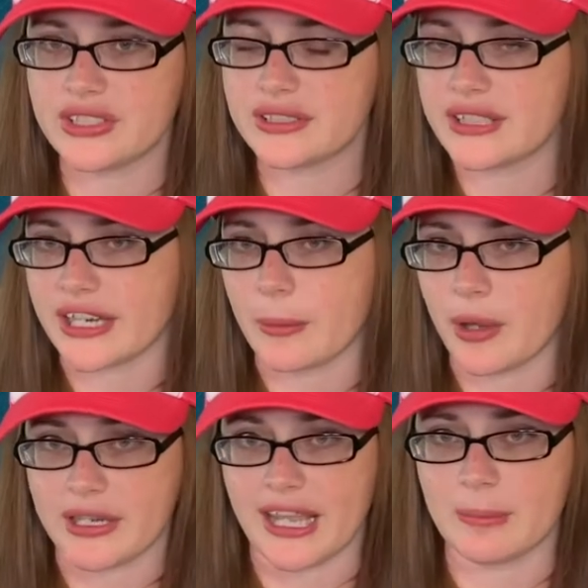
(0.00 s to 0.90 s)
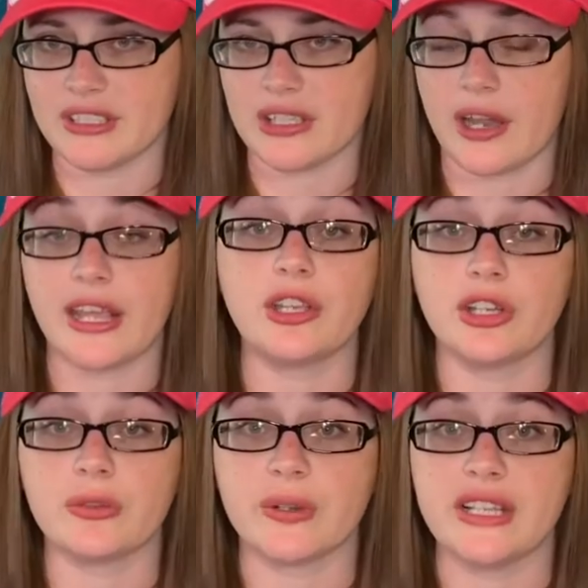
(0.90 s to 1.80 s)
set up on Amazon and
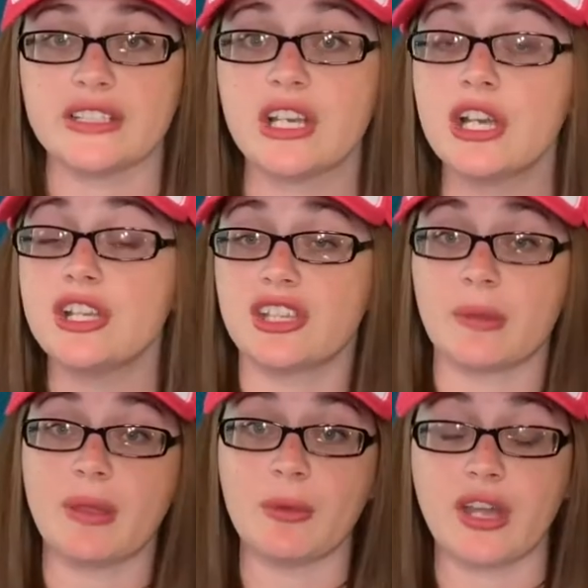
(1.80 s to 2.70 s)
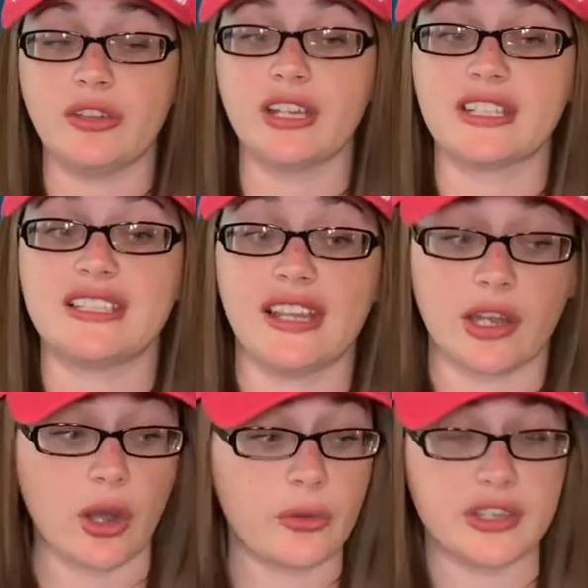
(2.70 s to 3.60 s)
Goodreads so that people can look and see like,
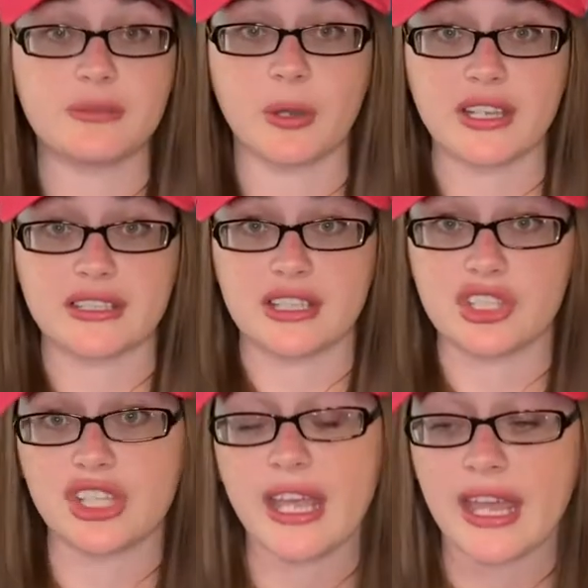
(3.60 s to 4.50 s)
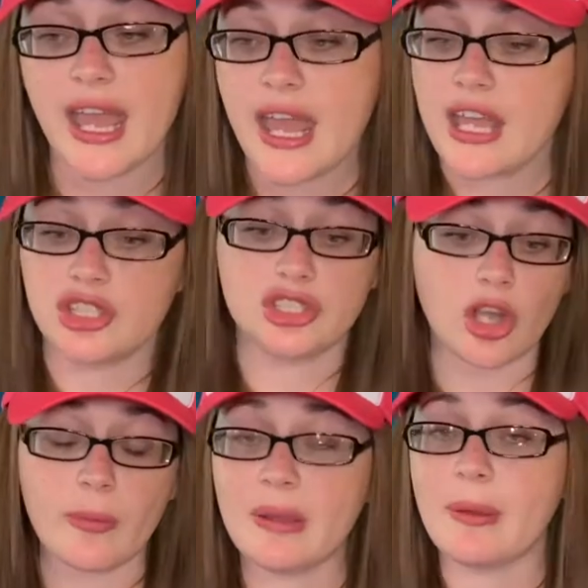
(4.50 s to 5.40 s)
oh, this book is legit. So
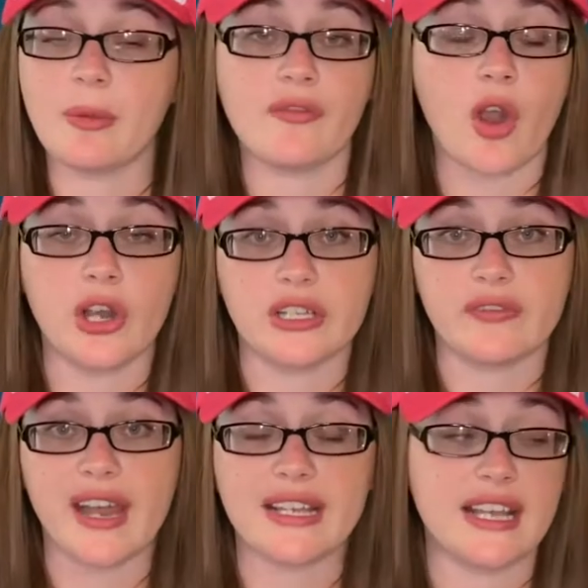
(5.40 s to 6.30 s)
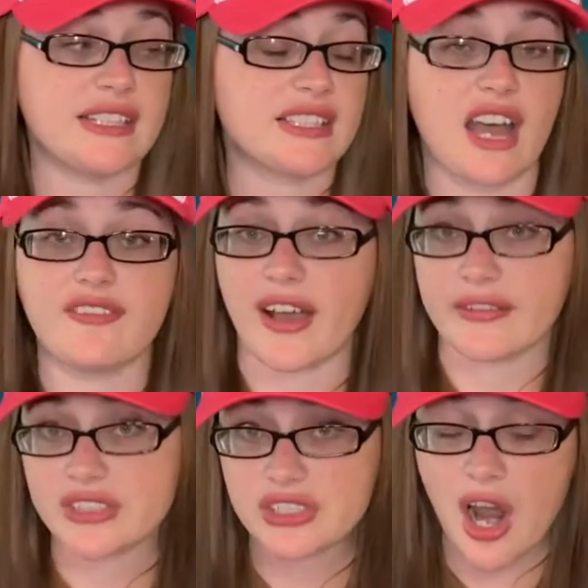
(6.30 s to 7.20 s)
many people have already read it. It's got five
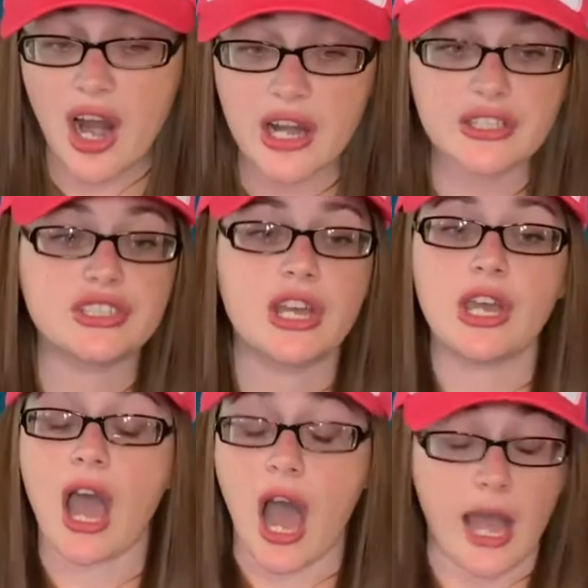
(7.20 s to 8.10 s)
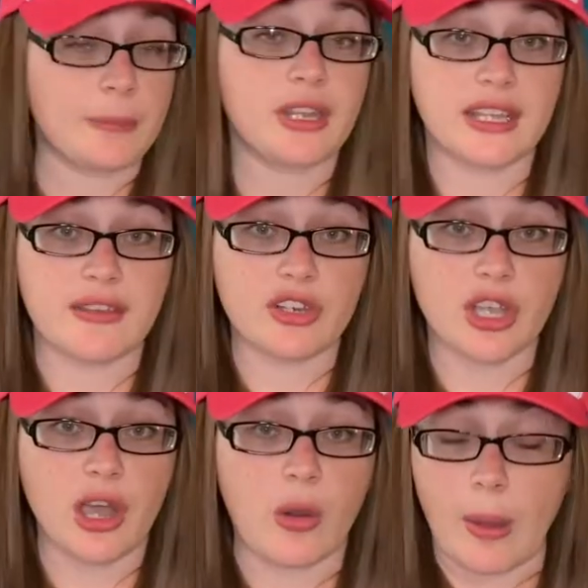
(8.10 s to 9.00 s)
stars. I'm gonna give it a
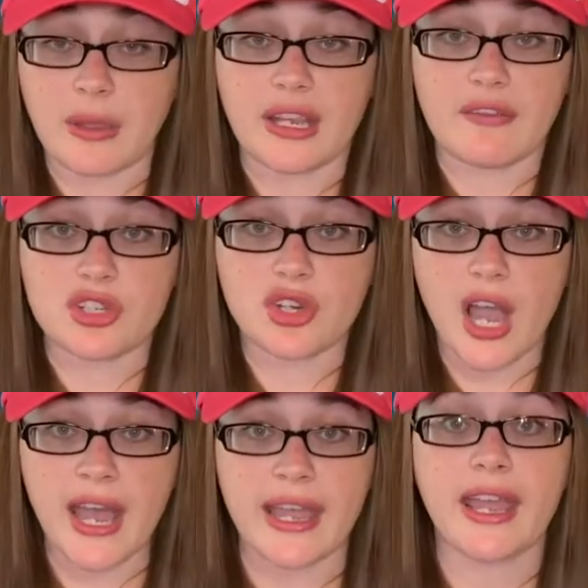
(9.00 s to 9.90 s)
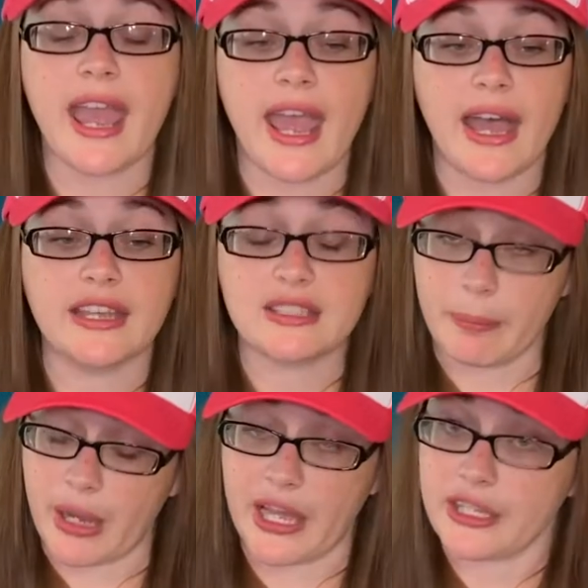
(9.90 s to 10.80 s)
go. I'm gonna give it a try and
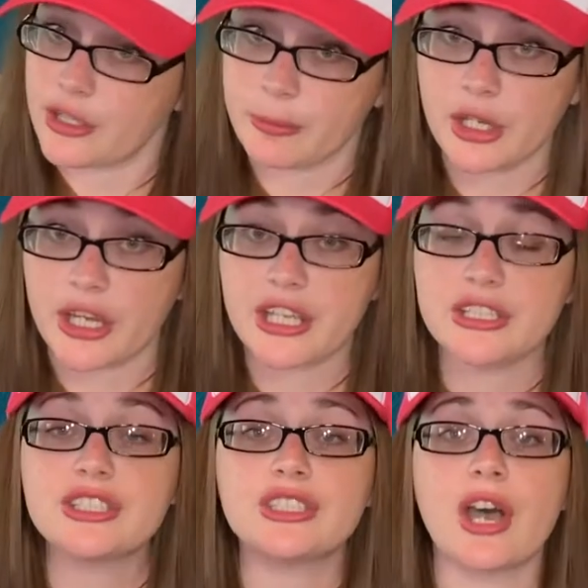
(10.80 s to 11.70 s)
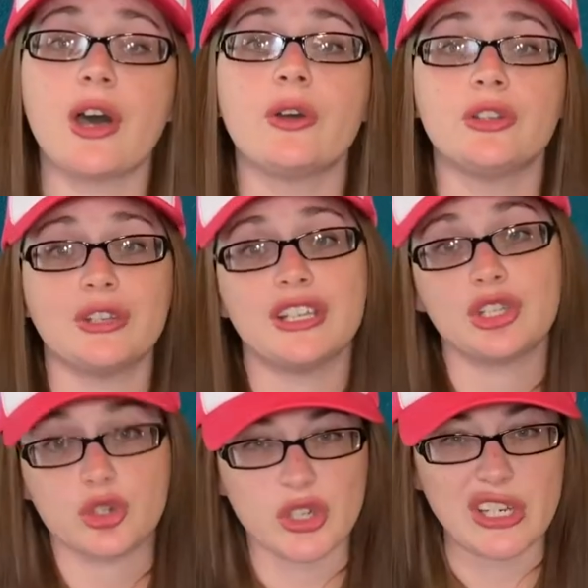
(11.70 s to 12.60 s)
buy your book. So you need
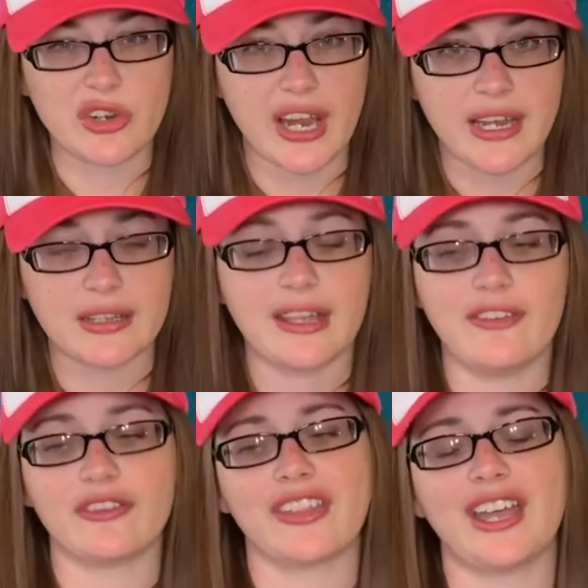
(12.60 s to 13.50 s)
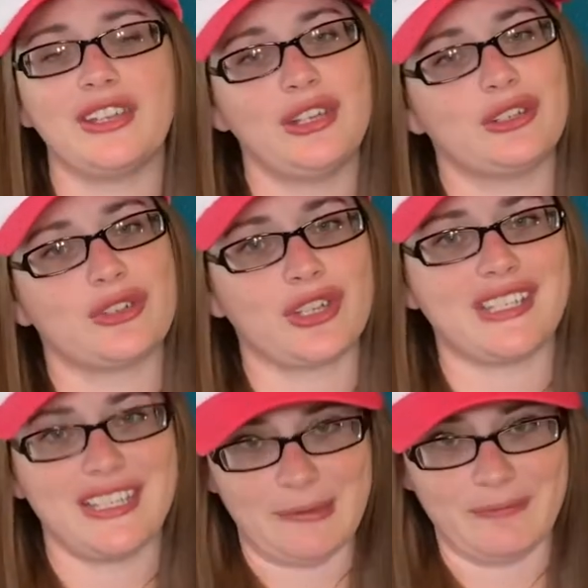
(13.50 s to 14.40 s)
street cred and for that you need a street
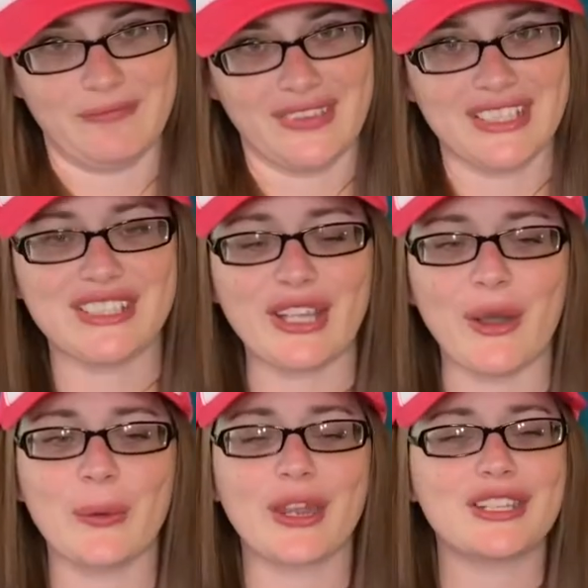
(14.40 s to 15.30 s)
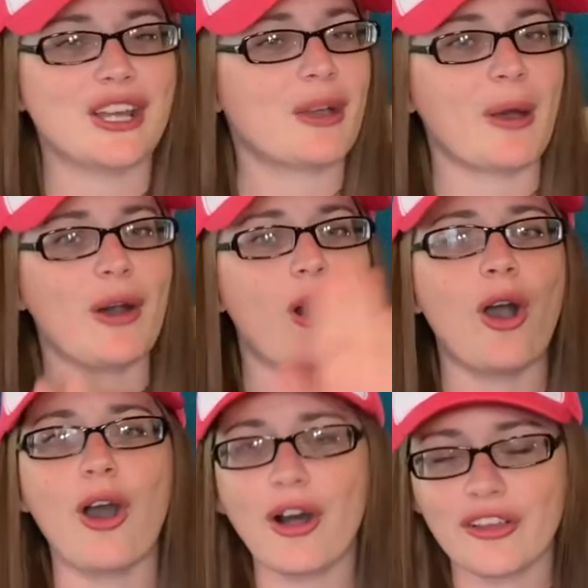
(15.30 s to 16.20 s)
team. So we're gonna talk about
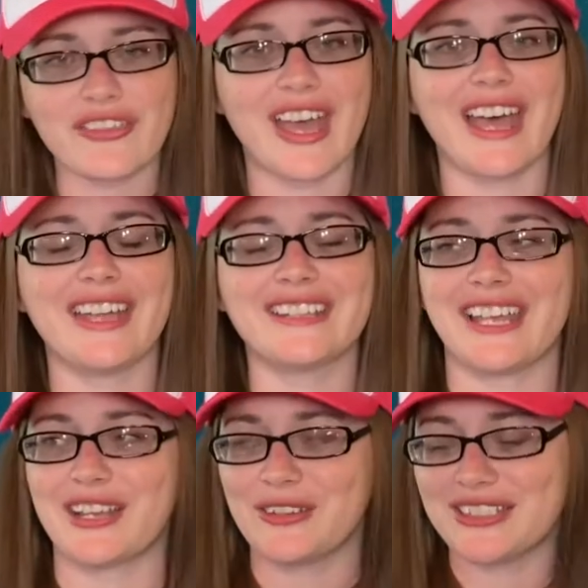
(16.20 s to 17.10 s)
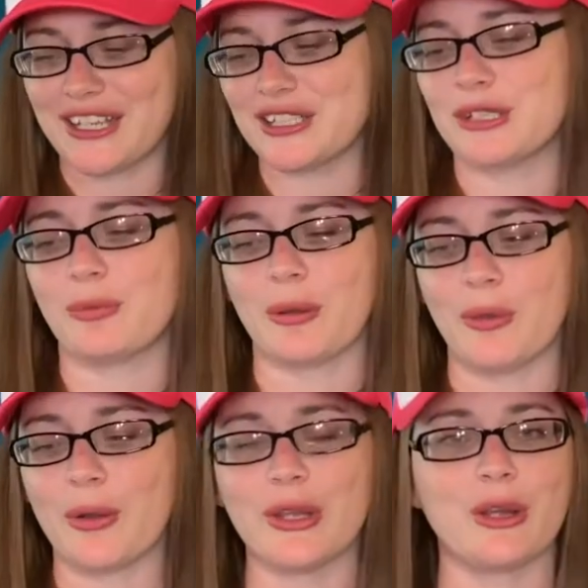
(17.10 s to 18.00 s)
all of that that goes into
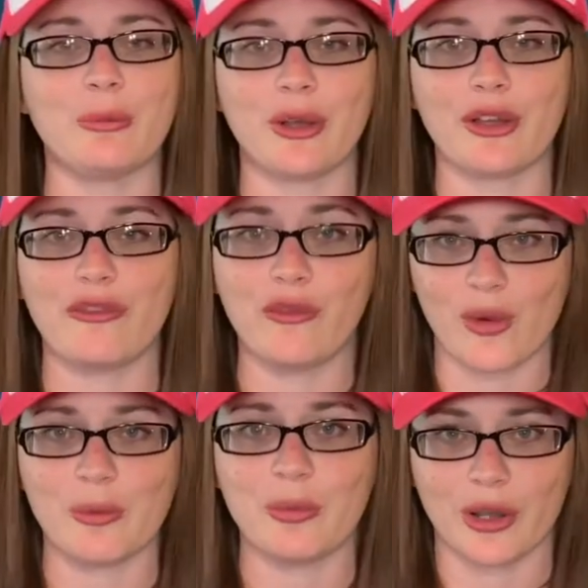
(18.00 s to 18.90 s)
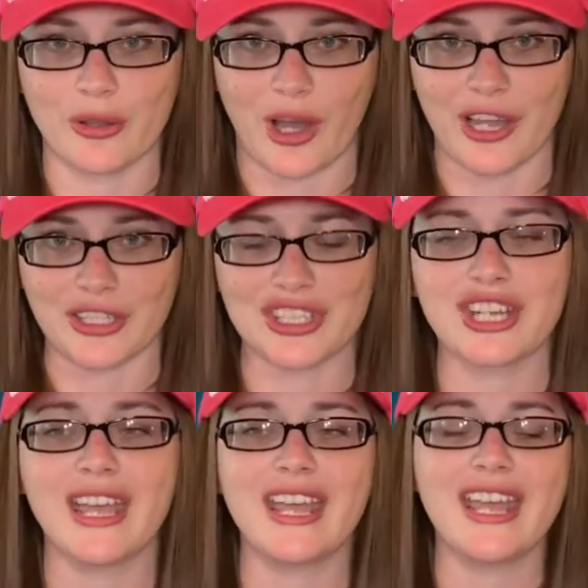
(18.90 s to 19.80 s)
promoting your book for book launch
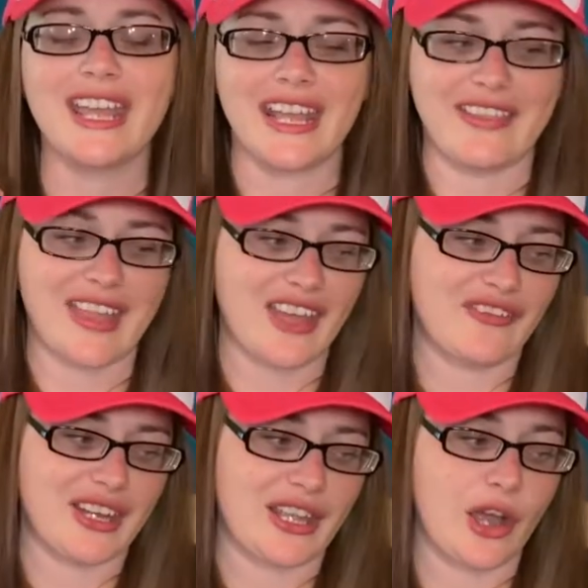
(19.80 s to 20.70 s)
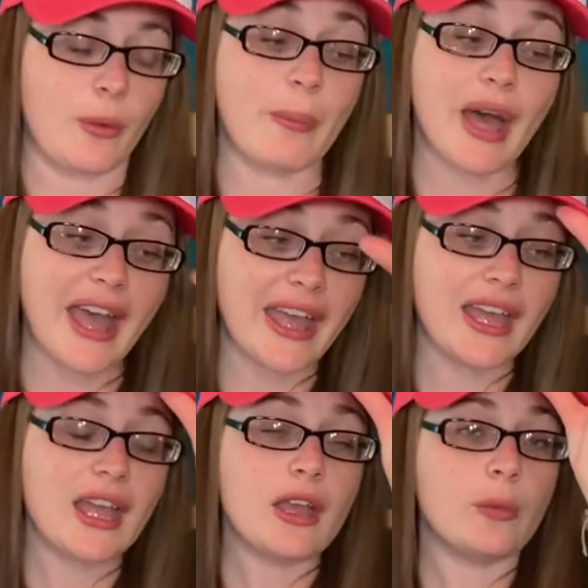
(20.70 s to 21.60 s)
in that video, but
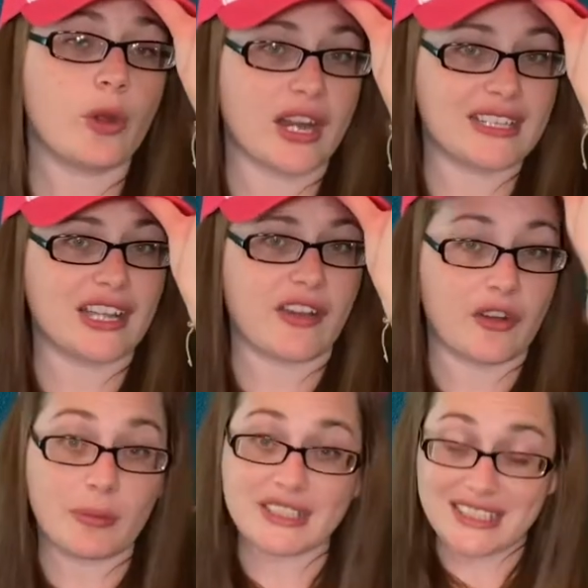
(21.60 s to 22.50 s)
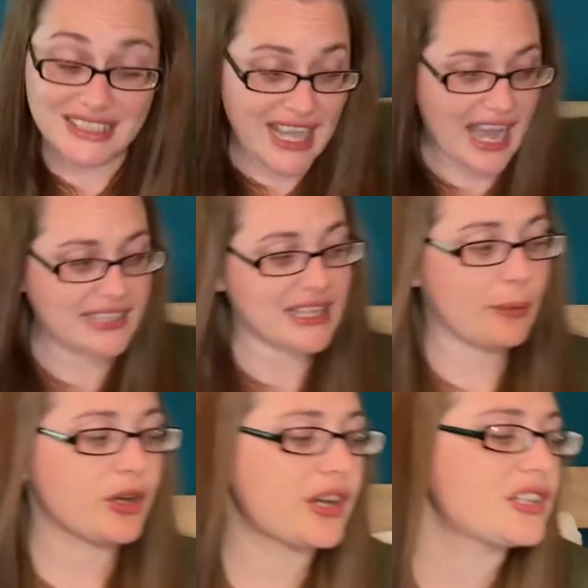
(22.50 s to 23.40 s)
we're gonna take off our business hats and
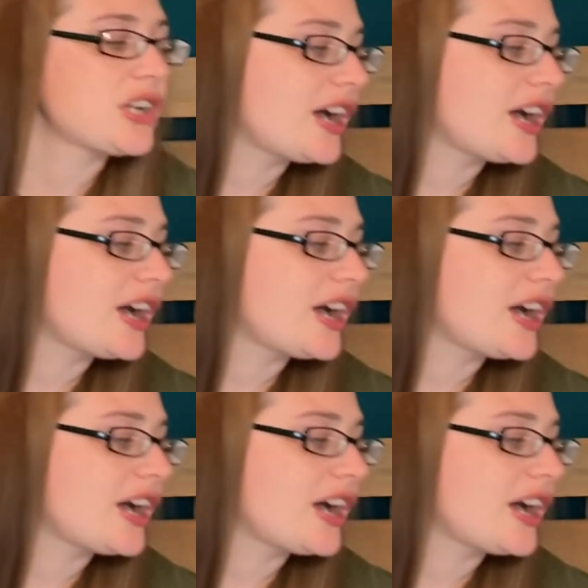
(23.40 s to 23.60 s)
we're gonna talk